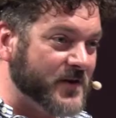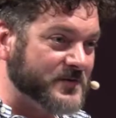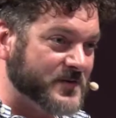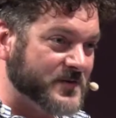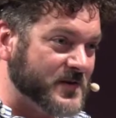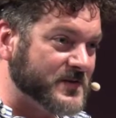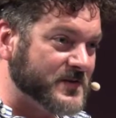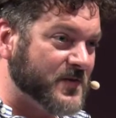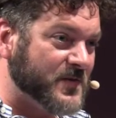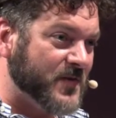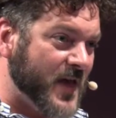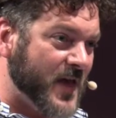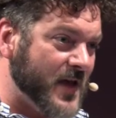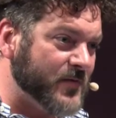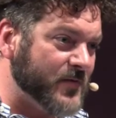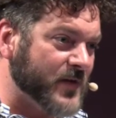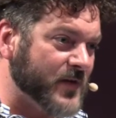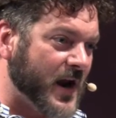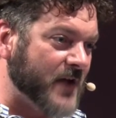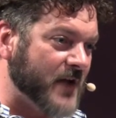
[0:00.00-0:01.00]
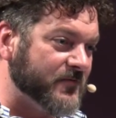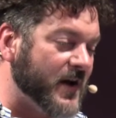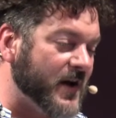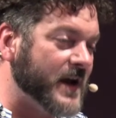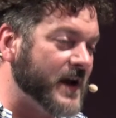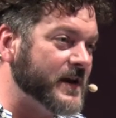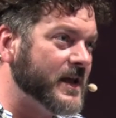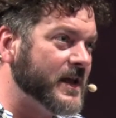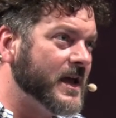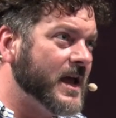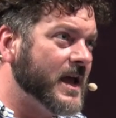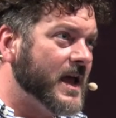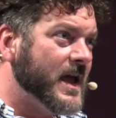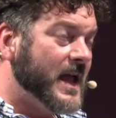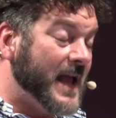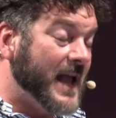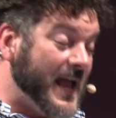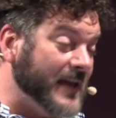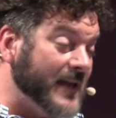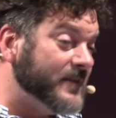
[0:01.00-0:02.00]
this thing that I find
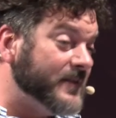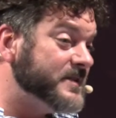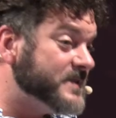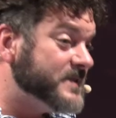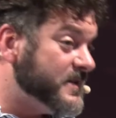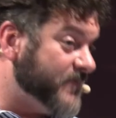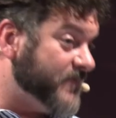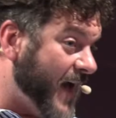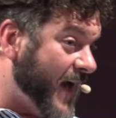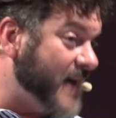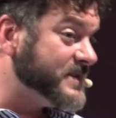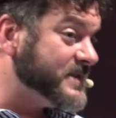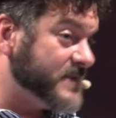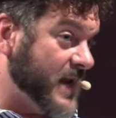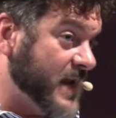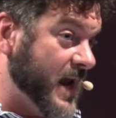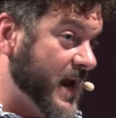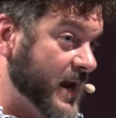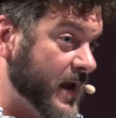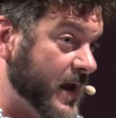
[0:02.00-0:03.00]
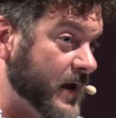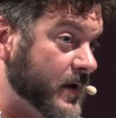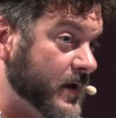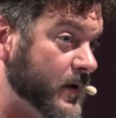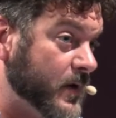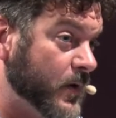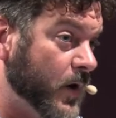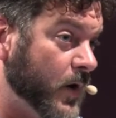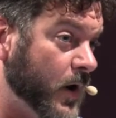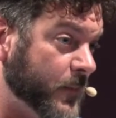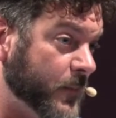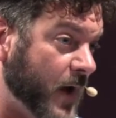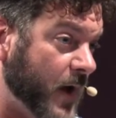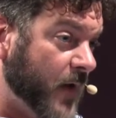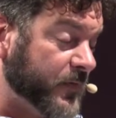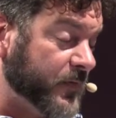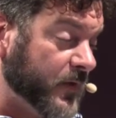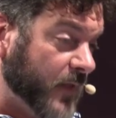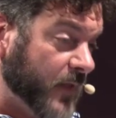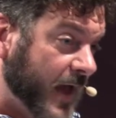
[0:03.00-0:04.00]
endlessly fascinating
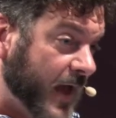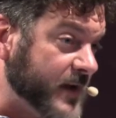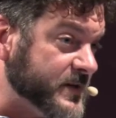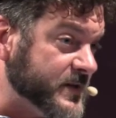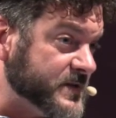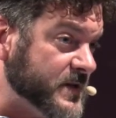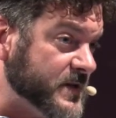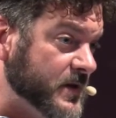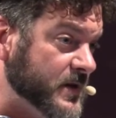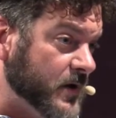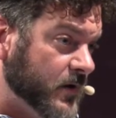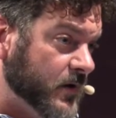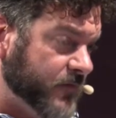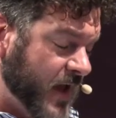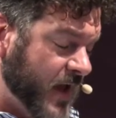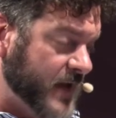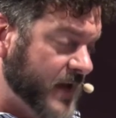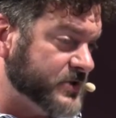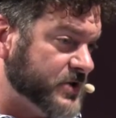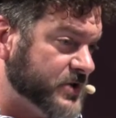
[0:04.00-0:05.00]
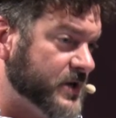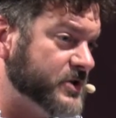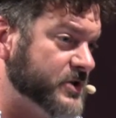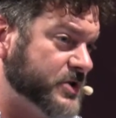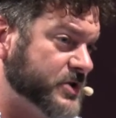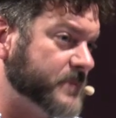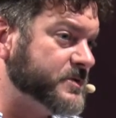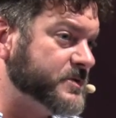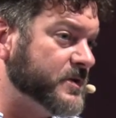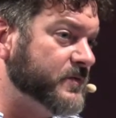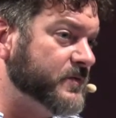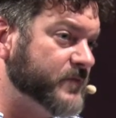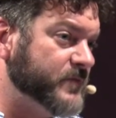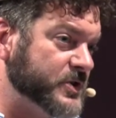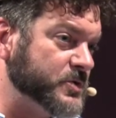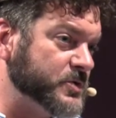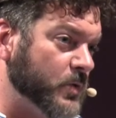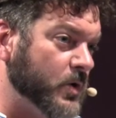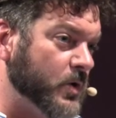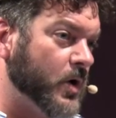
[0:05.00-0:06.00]
about the legacy of ancient Egyptian
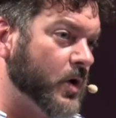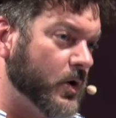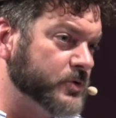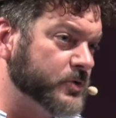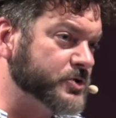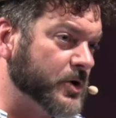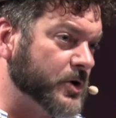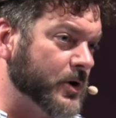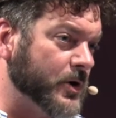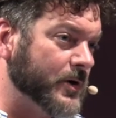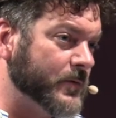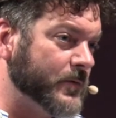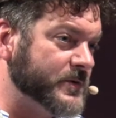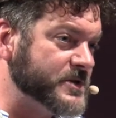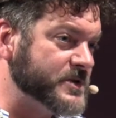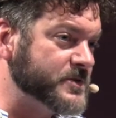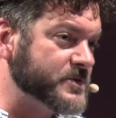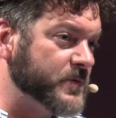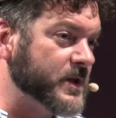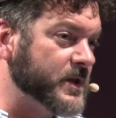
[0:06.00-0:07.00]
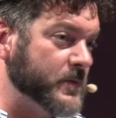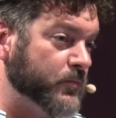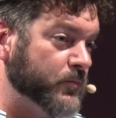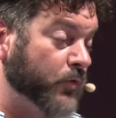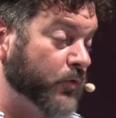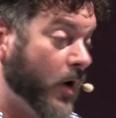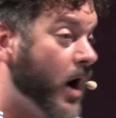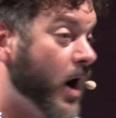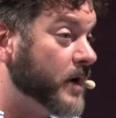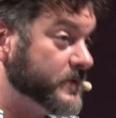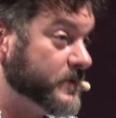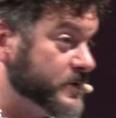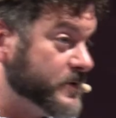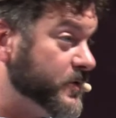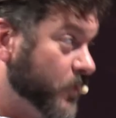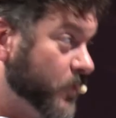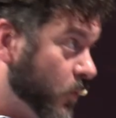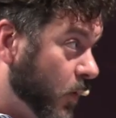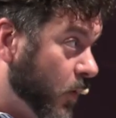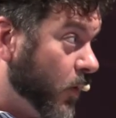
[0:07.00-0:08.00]
visual culture, which is really brought
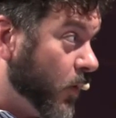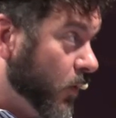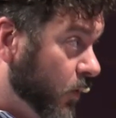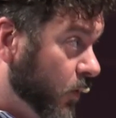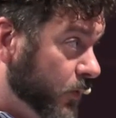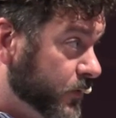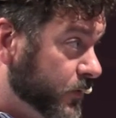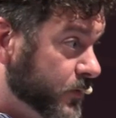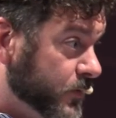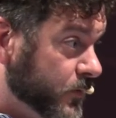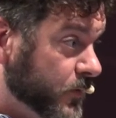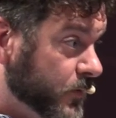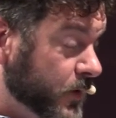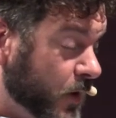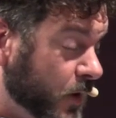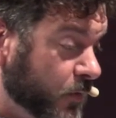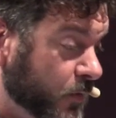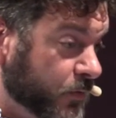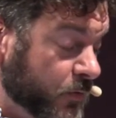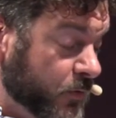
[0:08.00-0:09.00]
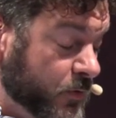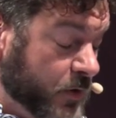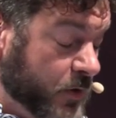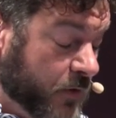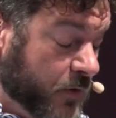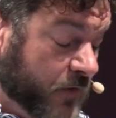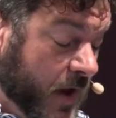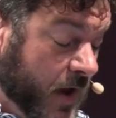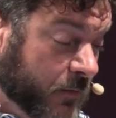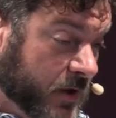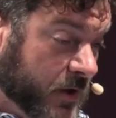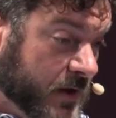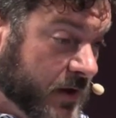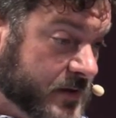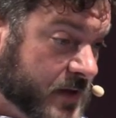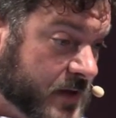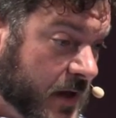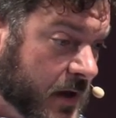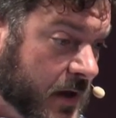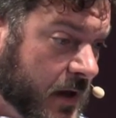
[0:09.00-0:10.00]
to the world, through your family, is that